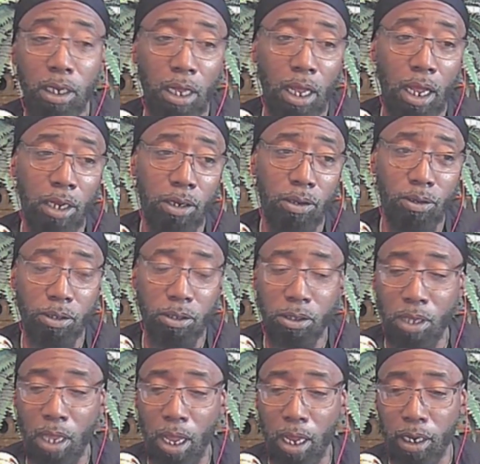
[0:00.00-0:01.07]
I know it's
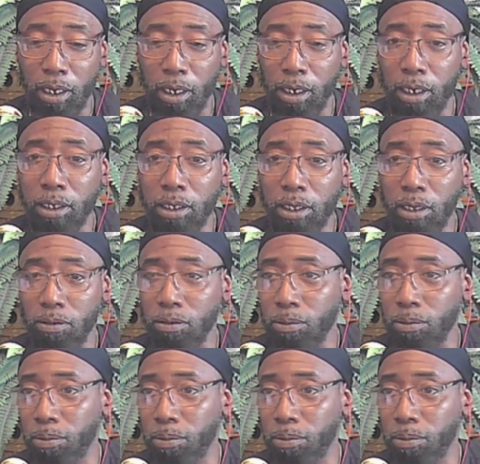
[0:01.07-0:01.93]
not in this country,